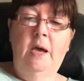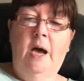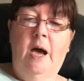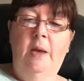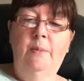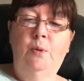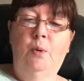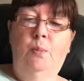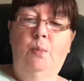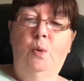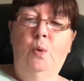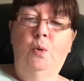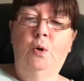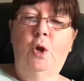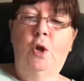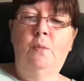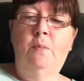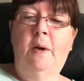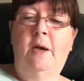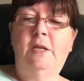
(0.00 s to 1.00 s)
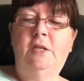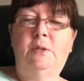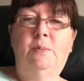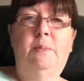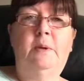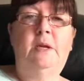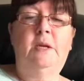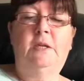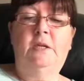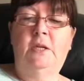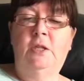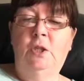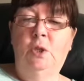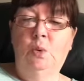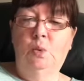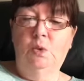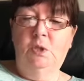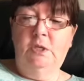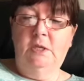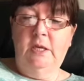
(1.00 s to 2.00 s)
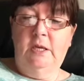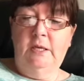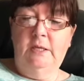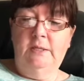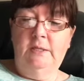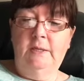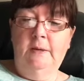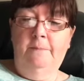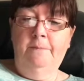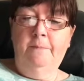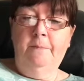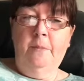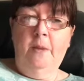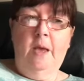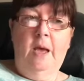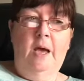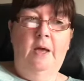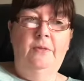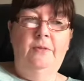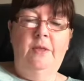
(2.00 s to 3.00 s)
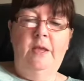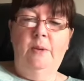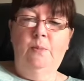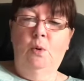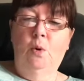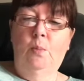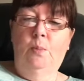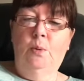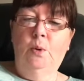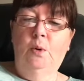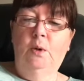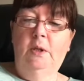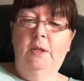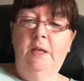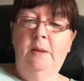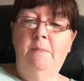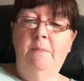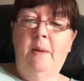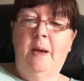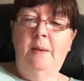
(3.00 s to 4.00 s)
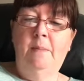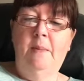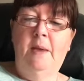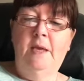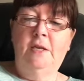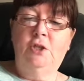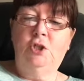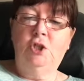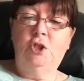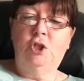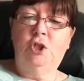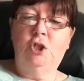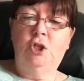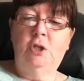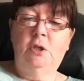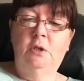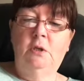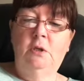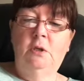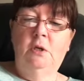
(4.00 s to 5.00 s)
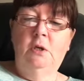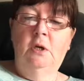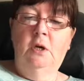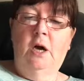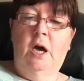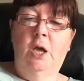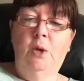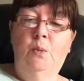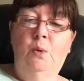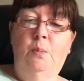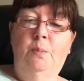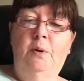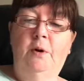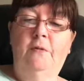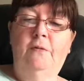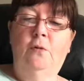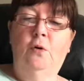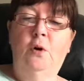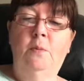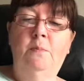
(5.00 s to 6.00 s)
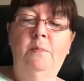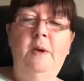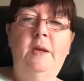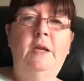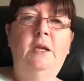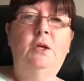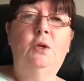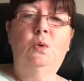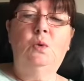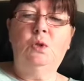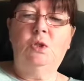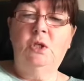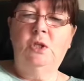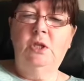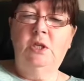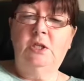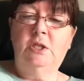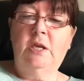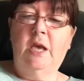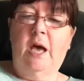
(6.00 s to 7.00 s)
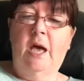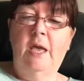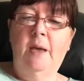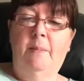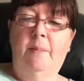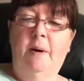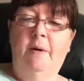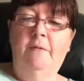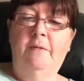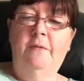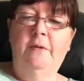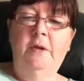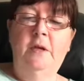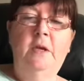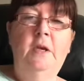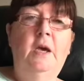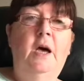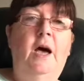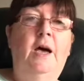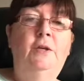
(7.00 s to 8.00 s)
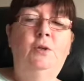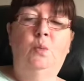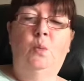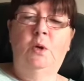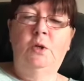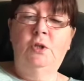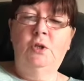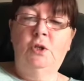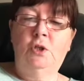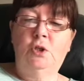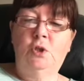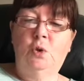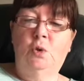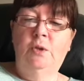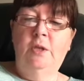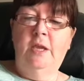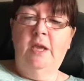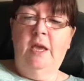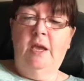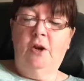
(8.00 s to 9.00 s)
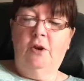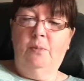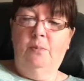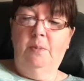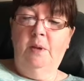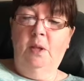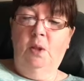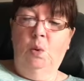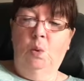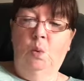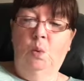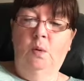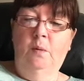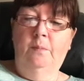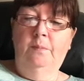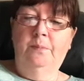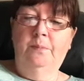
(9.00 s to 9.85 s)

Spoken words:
I will pour out my spirit in those days, and they will proclaim my message. I will perform miracles in the sky above and wonders on the earth below.